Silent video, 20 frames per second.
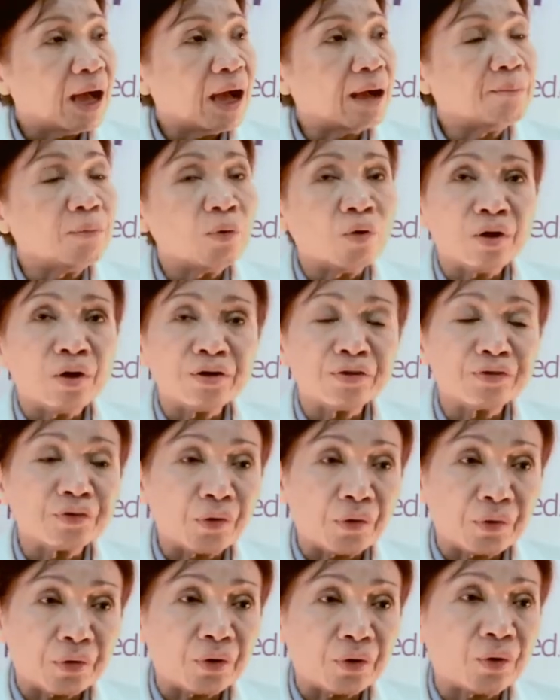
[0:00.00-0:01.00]
a more
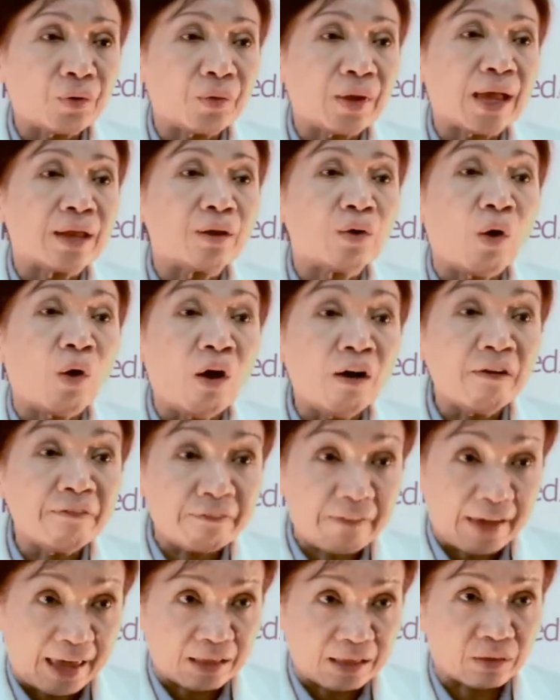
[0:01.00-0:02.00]
thorough and
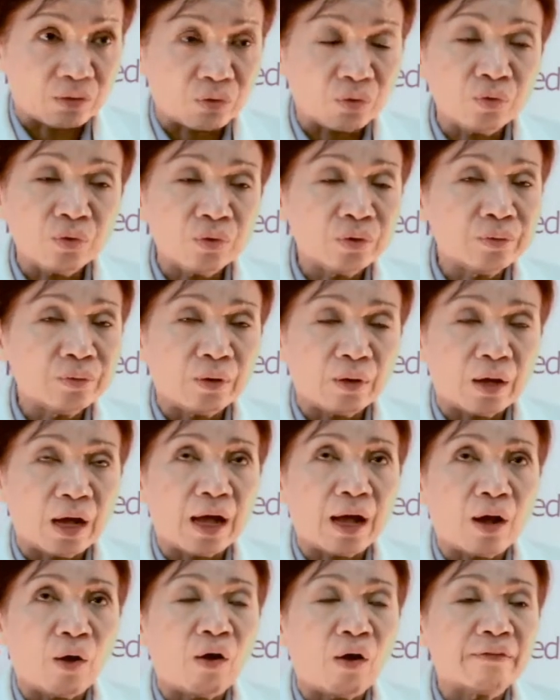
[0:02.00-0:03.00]
often do
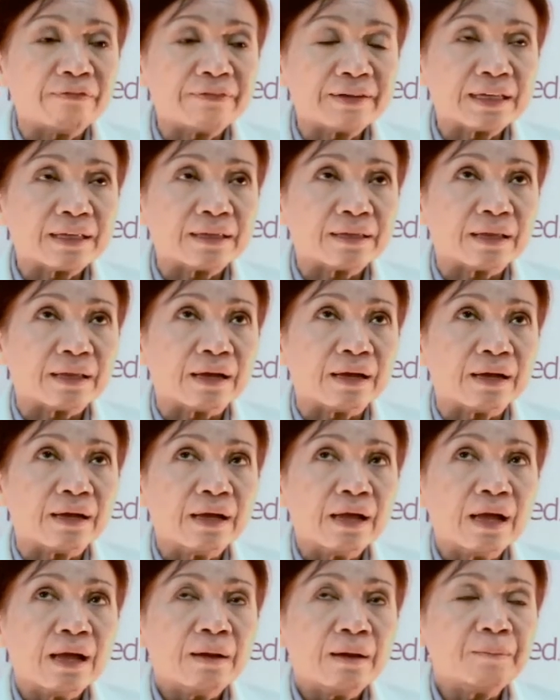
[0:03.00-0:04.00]
uh, often uh,
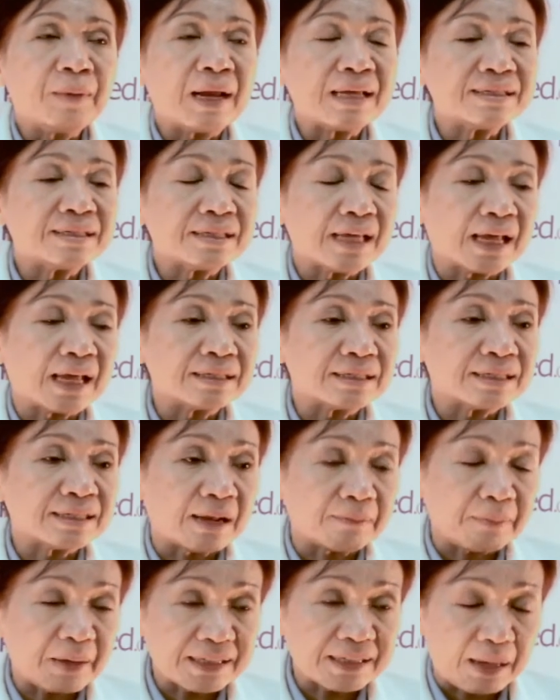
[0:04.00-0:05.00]
breast
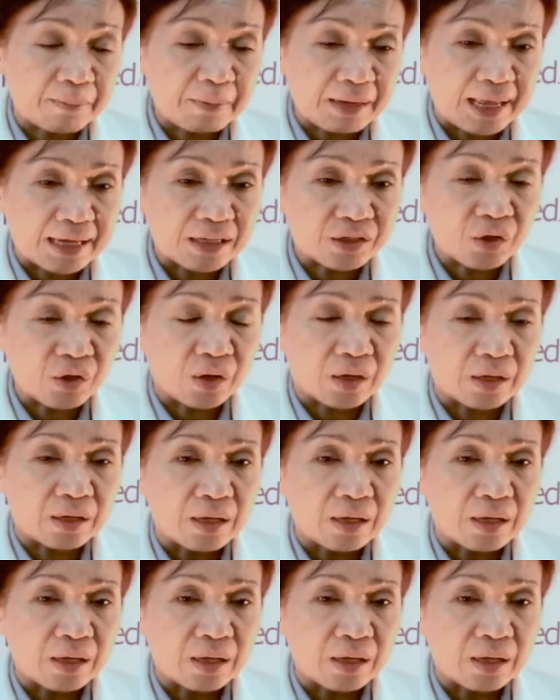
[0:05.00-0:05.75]
self-examination.